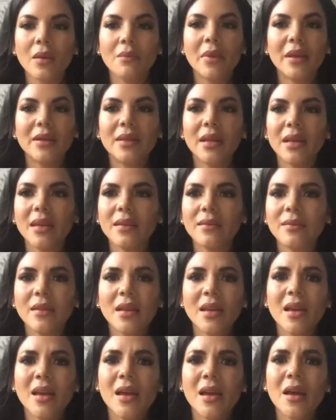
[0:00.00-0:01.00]
But
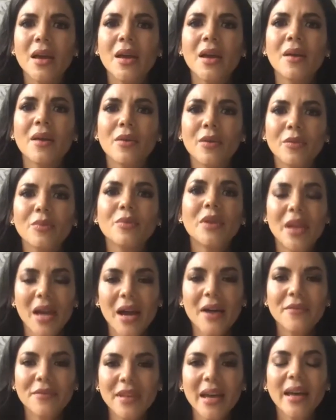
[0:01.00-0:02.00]
because we
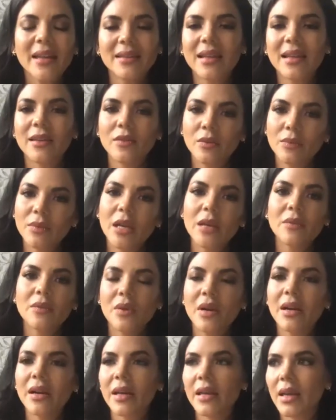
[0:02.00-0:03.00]
have that, like, sometimes
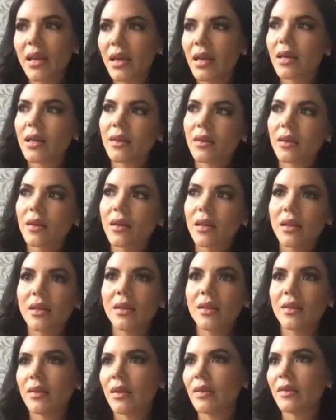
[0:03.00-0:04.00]
we are like, hey,
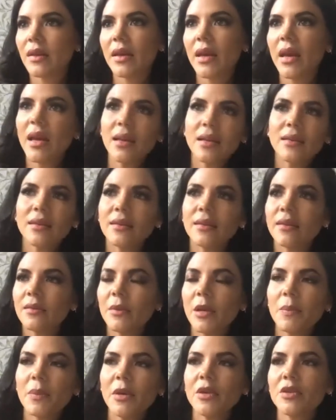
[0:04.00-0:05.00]
and they say, hey, this is
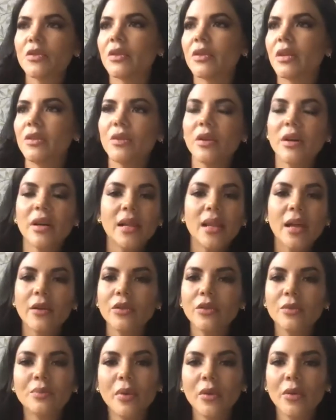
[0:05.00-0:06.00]
my picture and you are
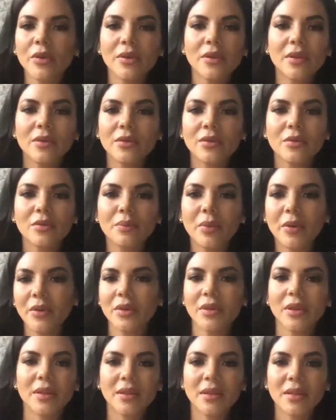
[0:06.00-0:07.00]
allowed to
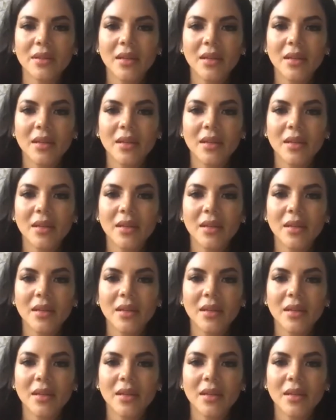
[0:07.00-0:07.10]
post it